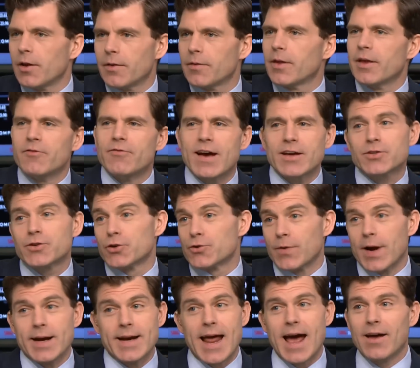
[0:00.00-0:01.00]

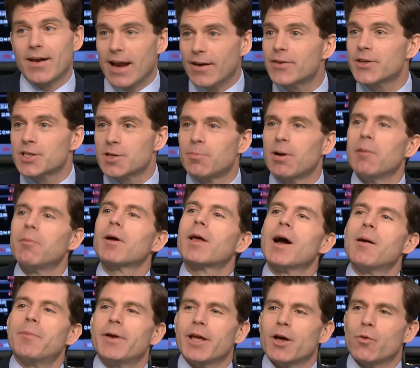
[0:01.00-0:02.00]
investors right now, now this is a
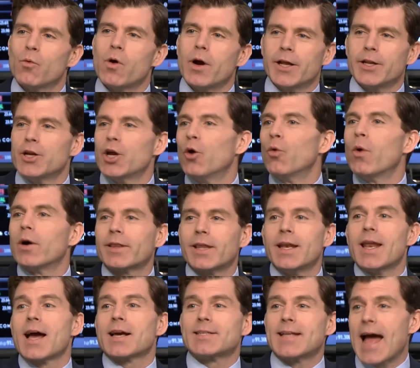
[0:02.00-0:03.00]
public company, are wanting to know what
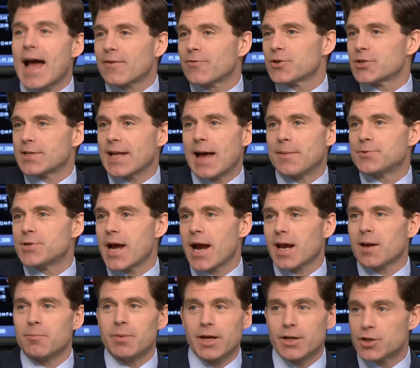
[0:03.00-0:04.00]
the next act for
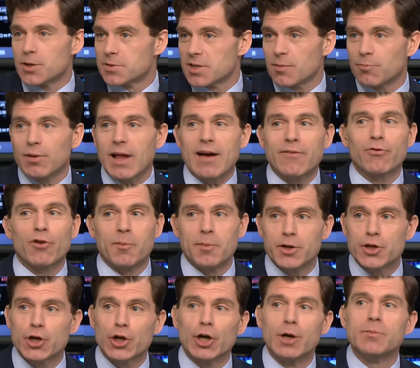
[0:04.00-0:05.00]
Snapchat can be in terms of the
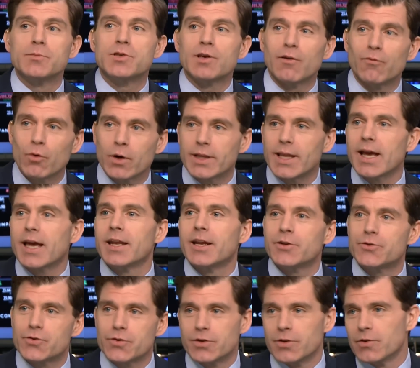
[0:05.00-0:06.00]
platform, in terms right. of what they
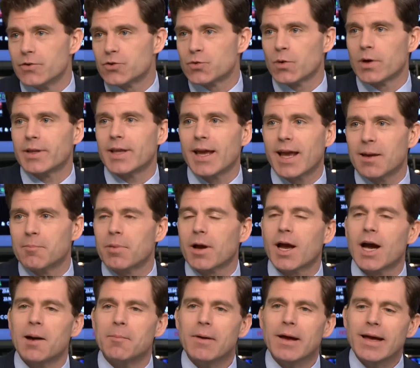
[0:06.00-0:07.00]
can introduce, what they can
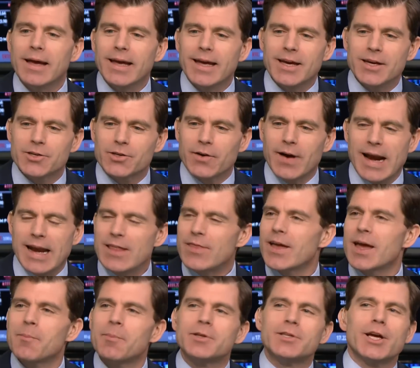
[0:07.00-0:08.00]
become? Is there
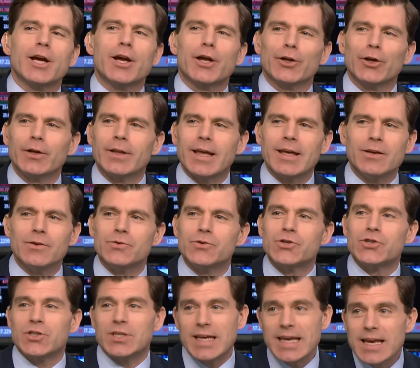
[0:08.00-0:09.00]
anything in particular that you
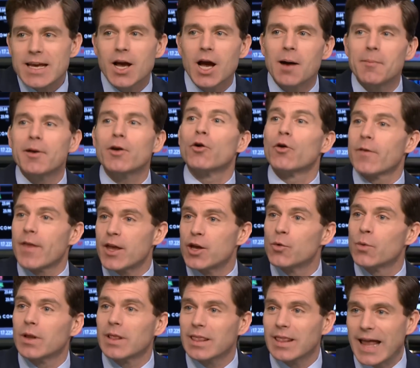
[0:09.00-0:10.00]
see coming or that
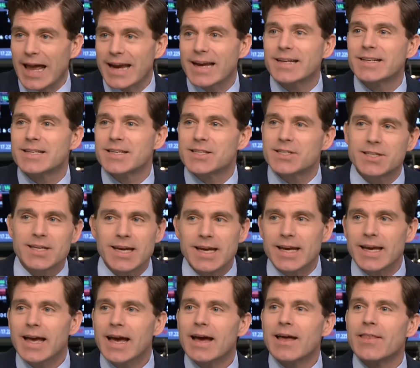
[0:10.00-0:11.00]
you would like to
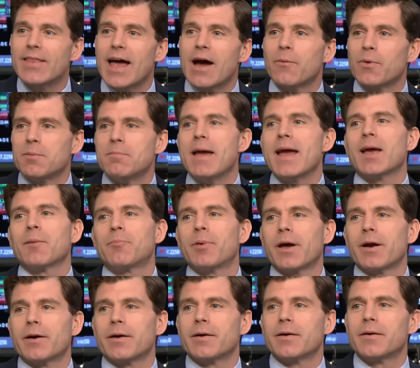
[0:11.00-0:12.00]
see that would make it
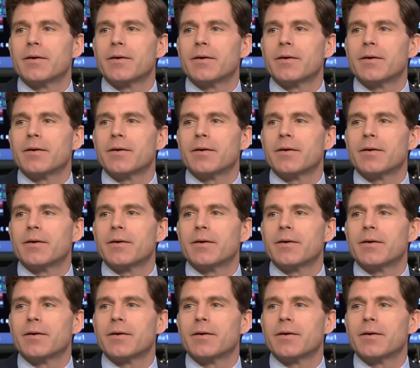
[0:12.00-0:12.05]
better?